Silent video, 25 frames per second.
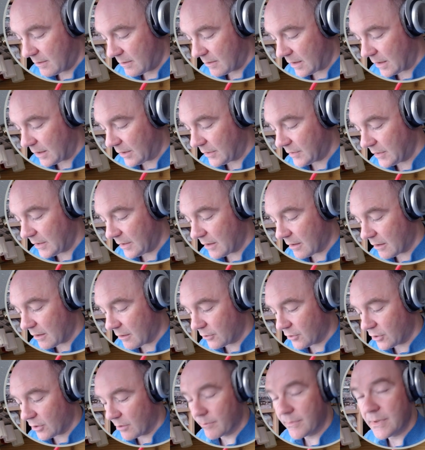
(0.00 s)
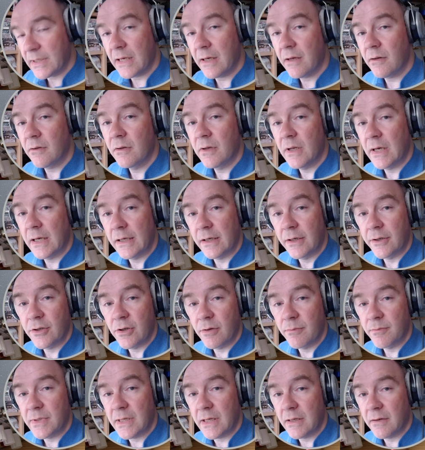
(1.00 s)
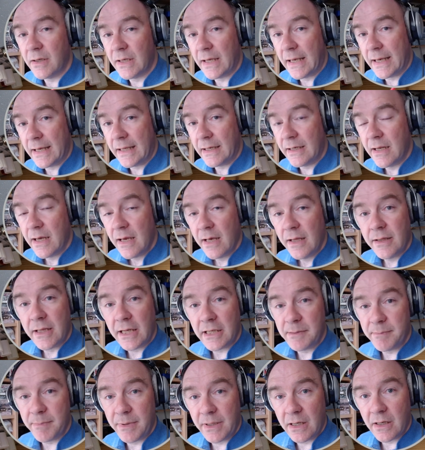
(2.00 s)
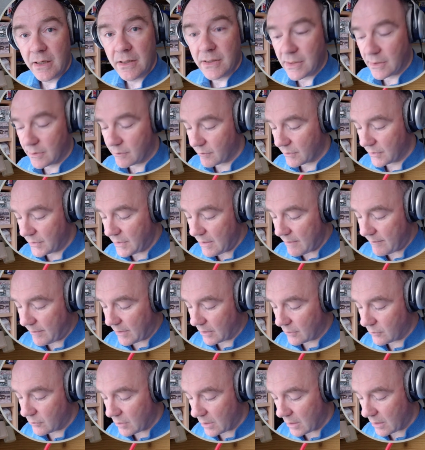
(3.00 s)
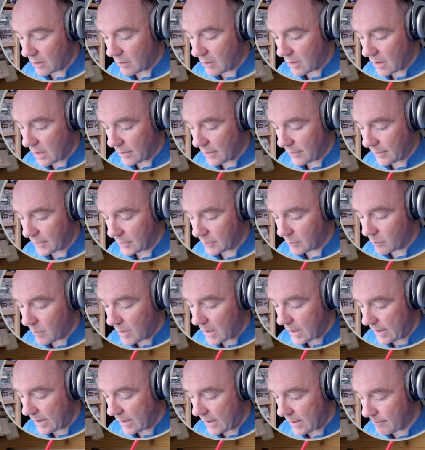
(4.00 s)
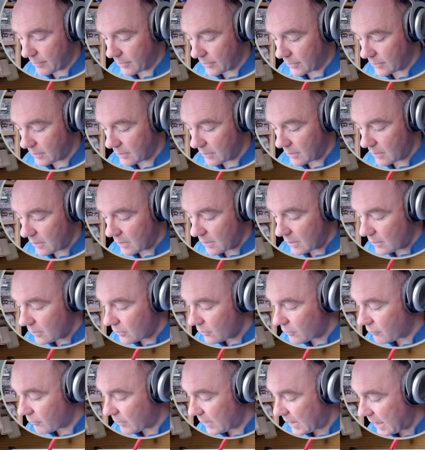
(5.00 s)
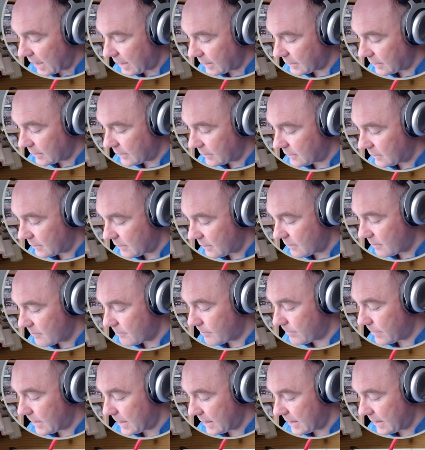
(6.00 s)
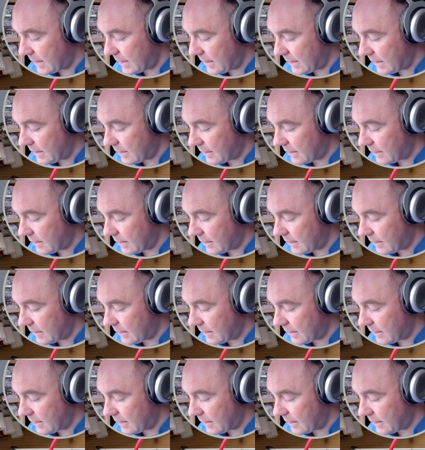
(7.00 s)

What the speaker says: And you see there it jumped down and it jumped down again. That's because it's receiving a trigger on this Y input created by